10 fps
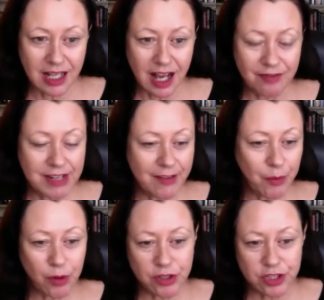I've never
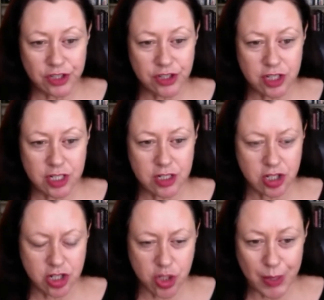wanted
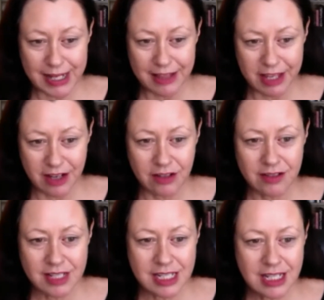to do anything else,